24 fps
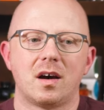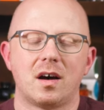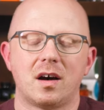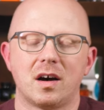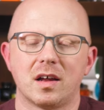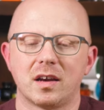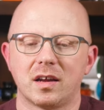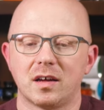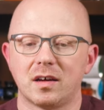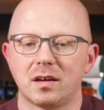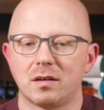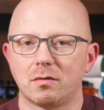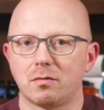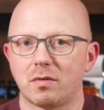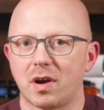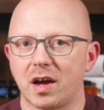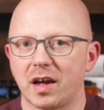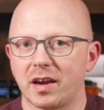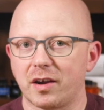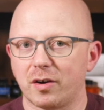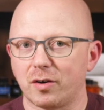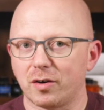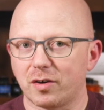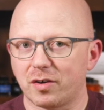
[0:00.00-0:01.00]
Ana
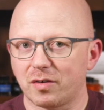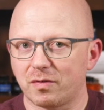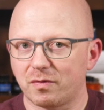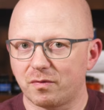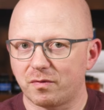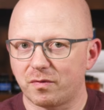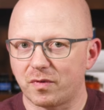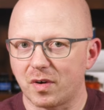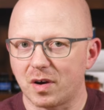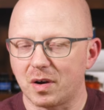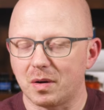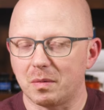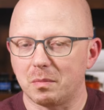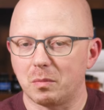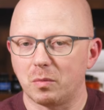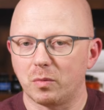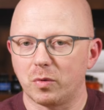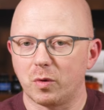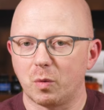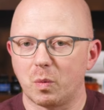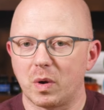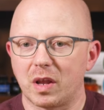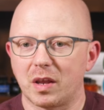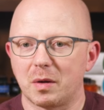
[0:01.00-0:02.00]
Reinert
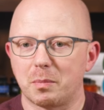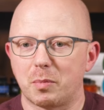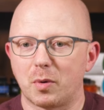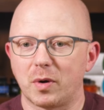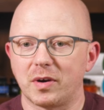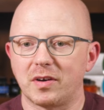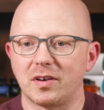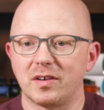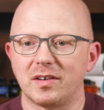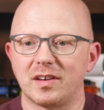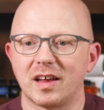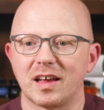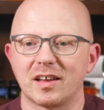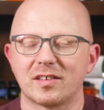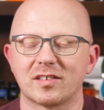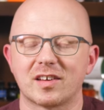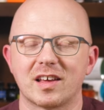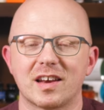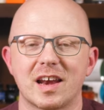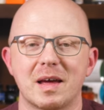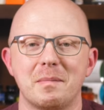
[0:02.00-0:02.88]
from the Well Appointed Desk,